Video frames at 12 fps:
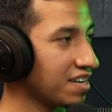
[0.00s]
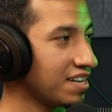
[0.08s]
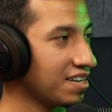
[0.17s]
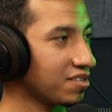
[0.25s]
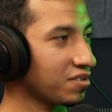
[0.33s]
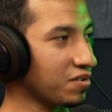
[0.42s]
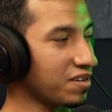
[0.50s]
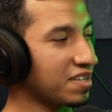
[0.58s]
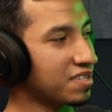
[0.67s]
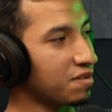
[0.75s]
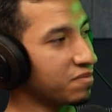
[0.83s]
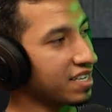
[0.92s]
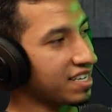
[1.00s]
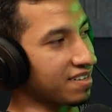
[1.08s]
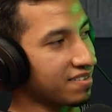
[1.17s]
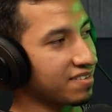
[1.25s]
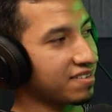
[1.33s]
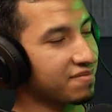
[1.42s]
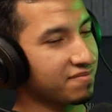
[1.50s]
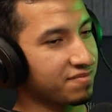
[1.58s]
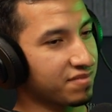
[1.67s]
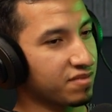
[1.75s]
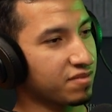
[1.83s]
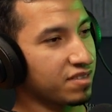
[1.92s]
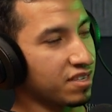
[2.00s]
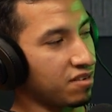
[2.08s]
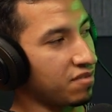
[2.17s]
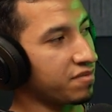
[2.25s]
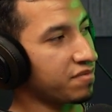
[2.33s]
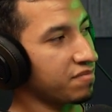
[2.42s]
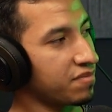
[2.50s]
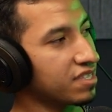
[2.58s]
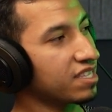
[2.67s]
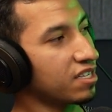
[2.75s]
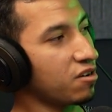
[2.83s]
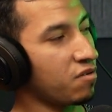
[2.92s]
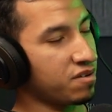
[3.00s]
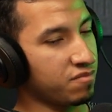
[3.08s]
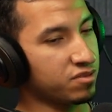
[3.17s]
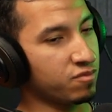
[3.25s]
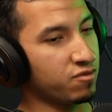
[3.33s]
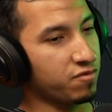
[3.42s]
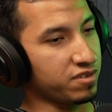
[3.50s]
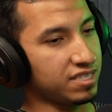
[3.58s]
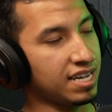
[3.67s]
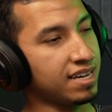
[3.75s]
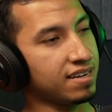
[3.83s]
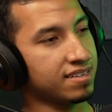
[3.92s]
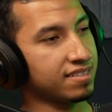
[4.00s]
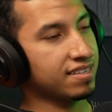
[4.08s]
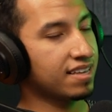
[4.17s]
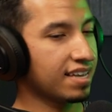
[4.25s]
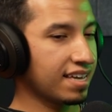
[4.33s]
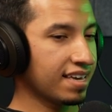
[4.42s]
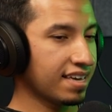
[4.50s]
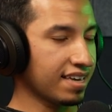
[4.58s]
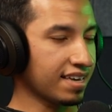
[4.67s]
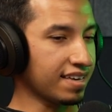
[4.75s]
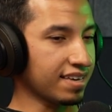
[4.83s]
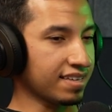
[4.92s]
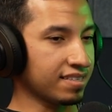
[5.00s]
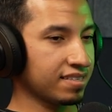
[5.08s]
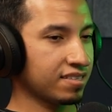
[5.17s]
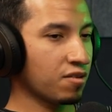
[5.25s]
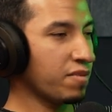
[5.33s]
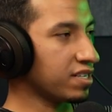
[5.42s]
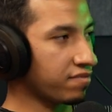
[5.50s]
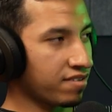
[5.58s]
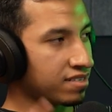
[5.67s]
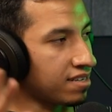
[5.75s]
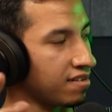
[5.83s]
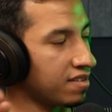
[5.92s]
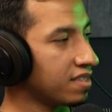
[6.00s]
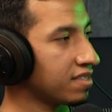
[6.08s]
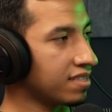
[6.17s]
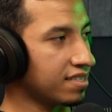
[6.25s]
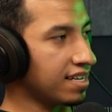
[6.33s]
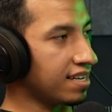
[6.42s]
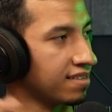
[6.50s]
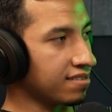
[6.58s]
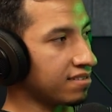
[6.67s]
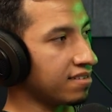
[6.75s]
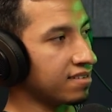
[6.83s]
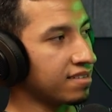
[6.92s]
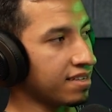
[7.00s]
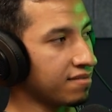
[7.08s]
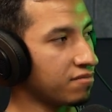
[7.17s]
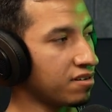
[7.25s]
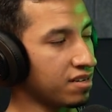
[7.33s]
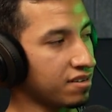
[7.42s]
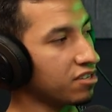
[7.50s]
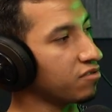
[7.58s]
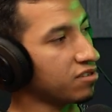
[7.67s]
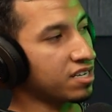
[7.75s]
So he ended up taking, you know, going to move with dad, and they're best friends now. The dad and the son, they run a huge